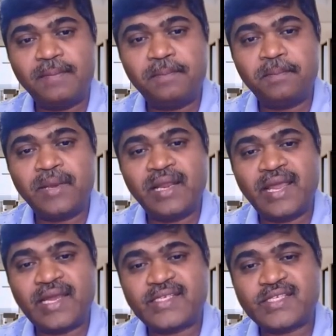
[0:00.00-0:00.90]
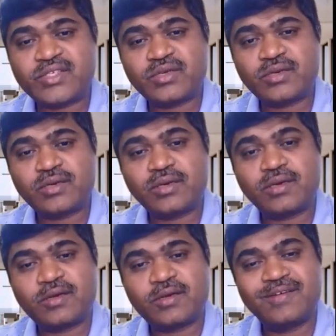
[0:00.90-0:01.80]
I am Bill Gates.
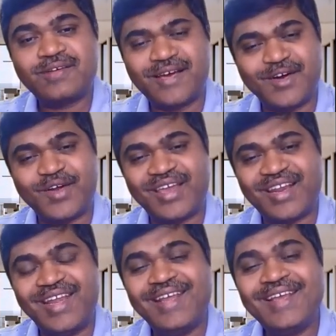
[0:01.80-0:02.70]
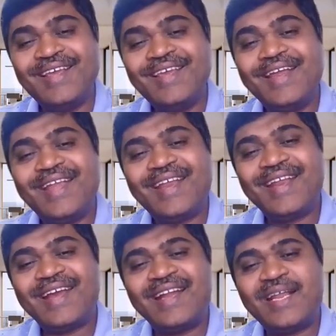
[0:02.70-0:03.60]
Okay, right?
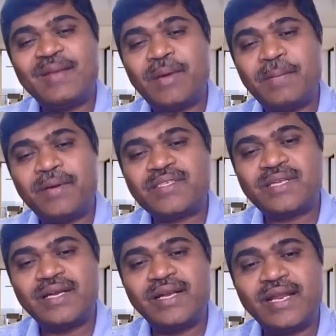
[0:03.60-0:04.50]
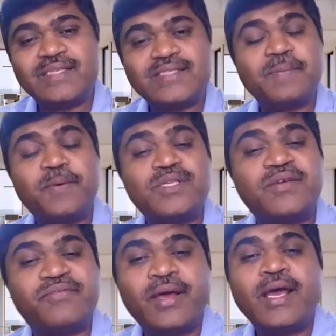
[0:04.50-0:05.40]
It can contain my personal details.
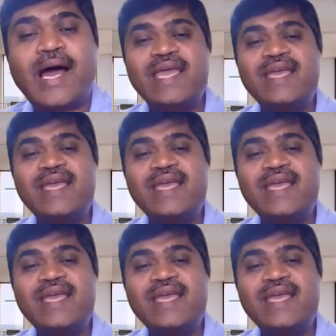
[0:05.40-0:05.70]
Suppose if